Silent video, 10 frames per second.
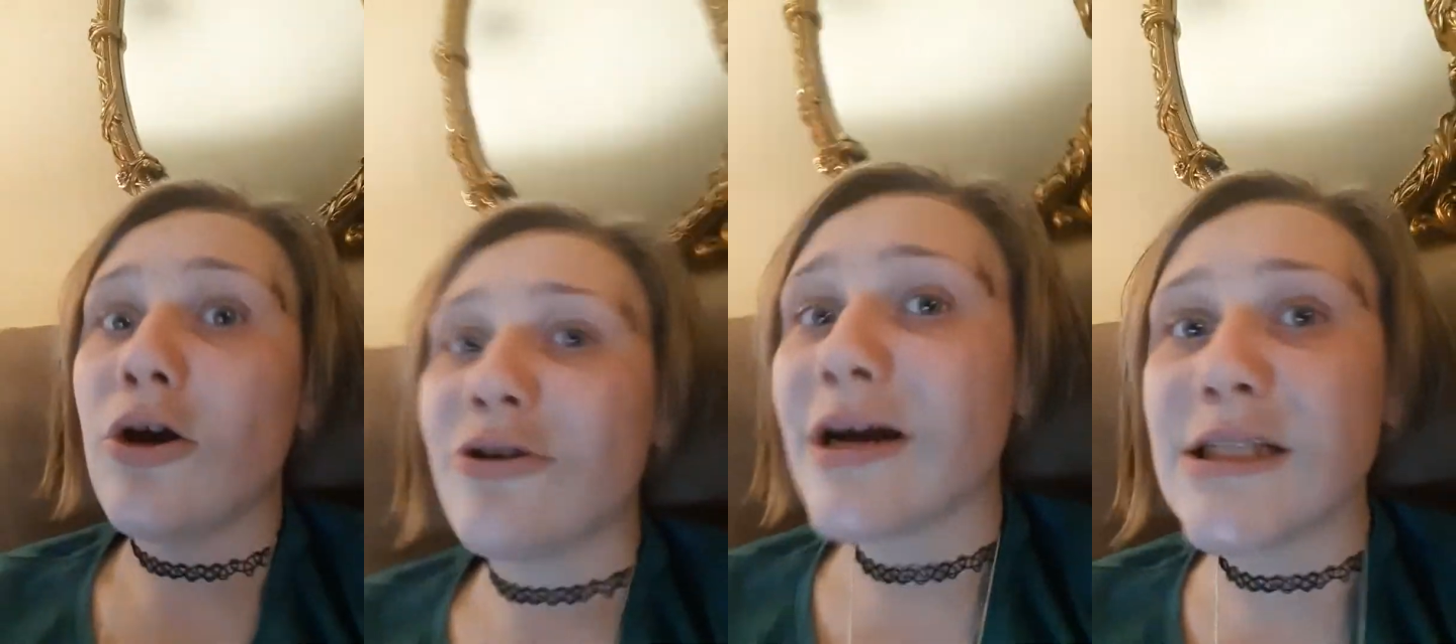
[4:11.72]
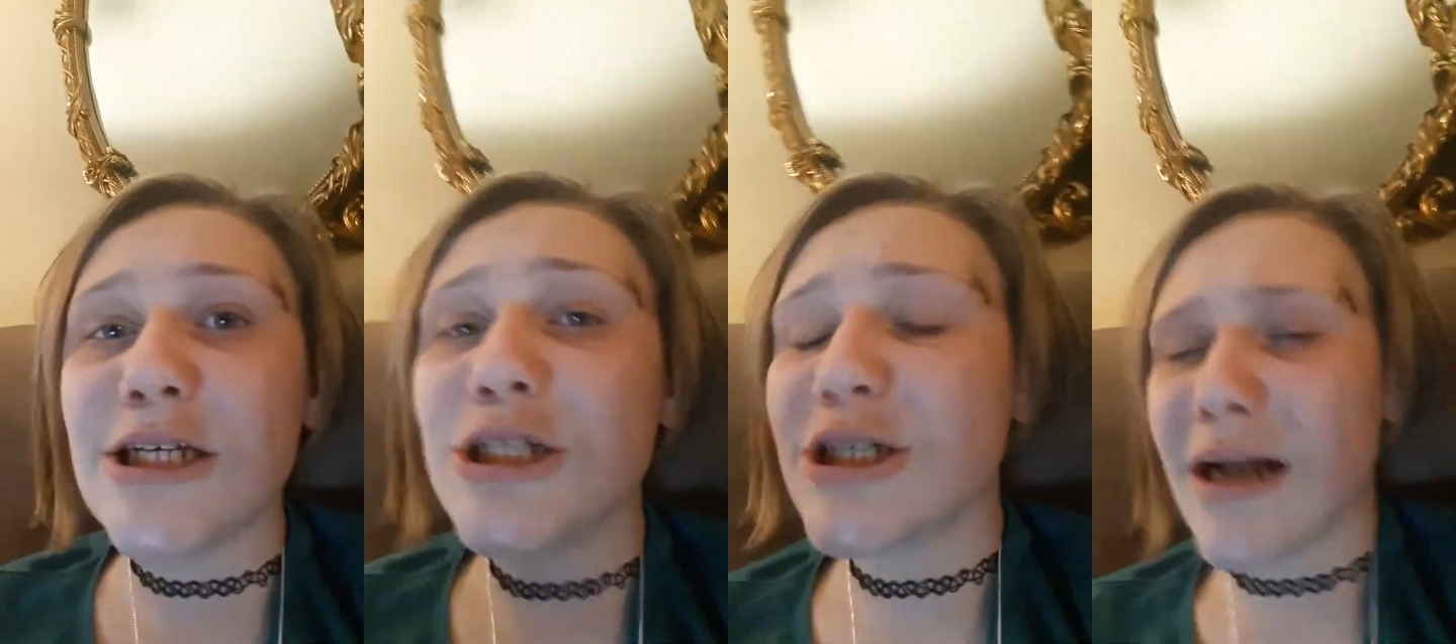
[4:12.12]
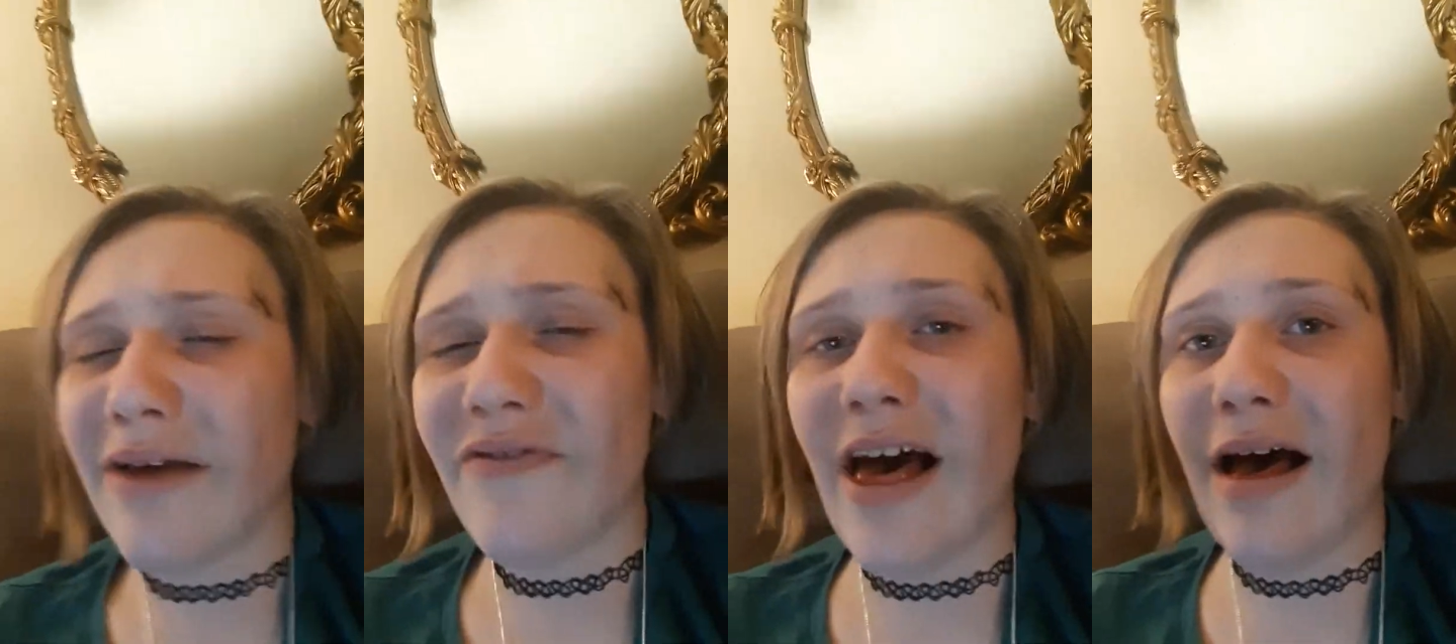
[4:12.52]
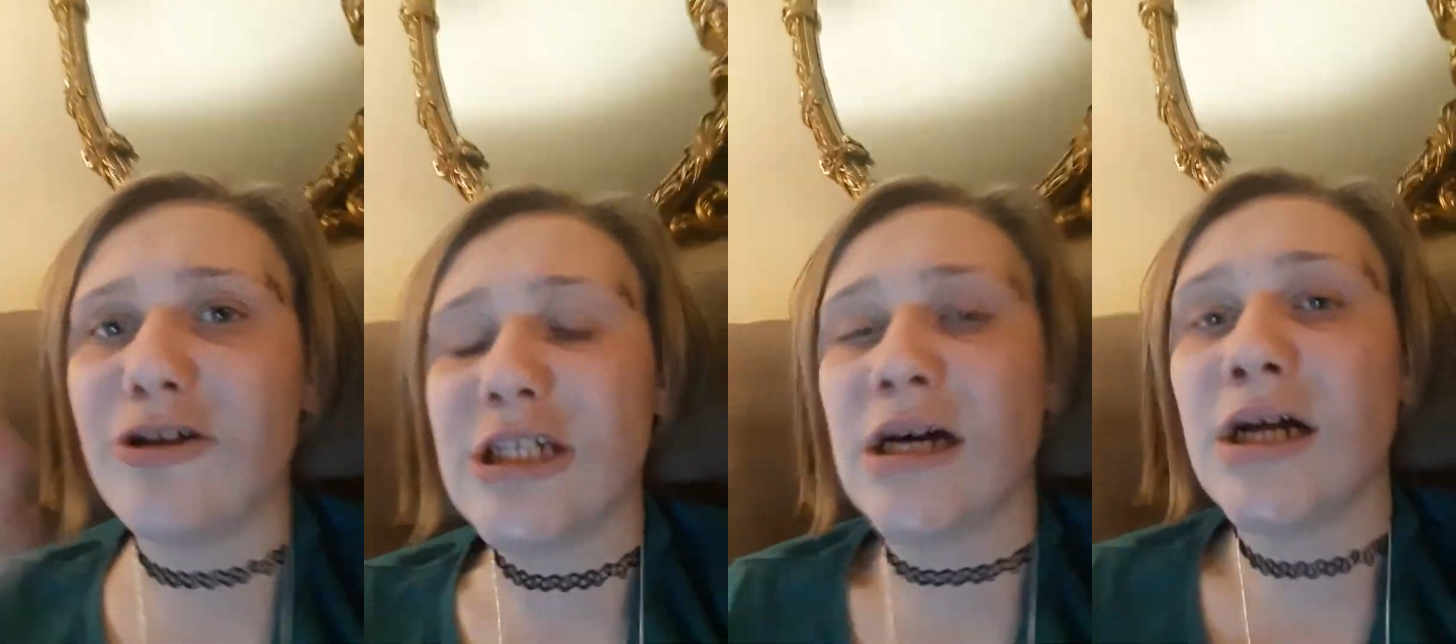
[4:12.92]
Crazy shit I
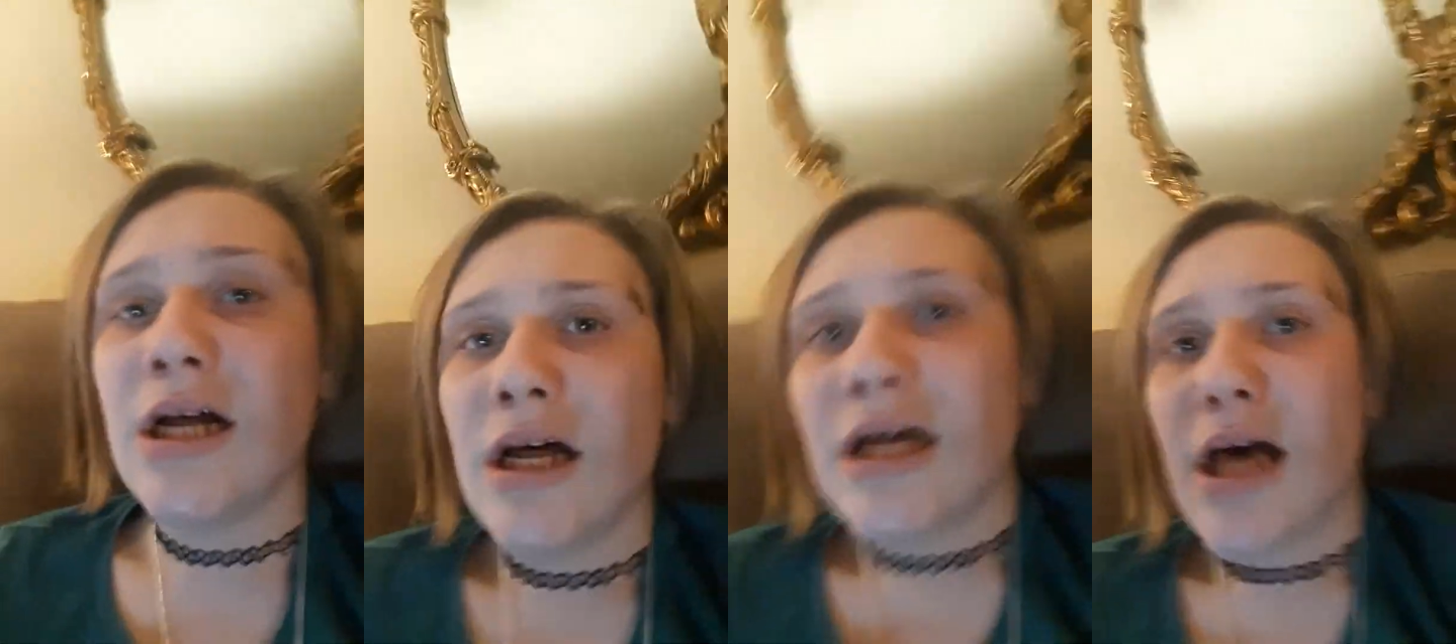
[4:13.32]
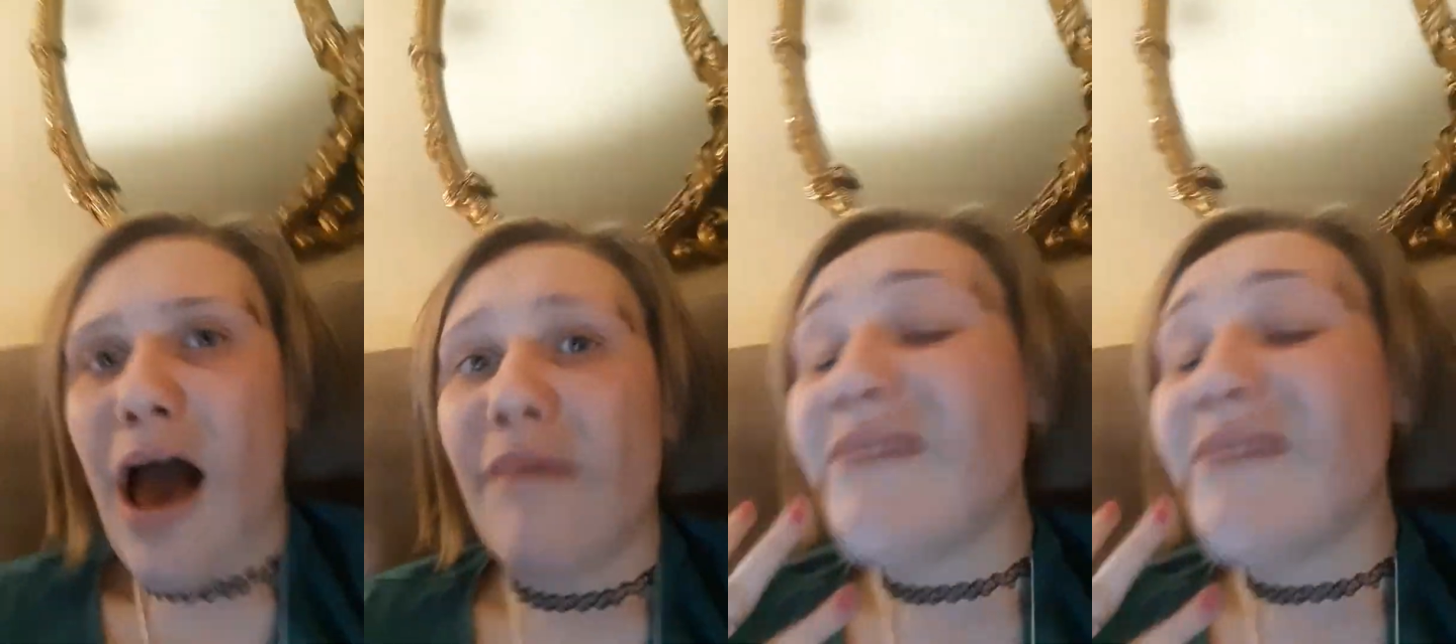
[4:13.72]
found. I'm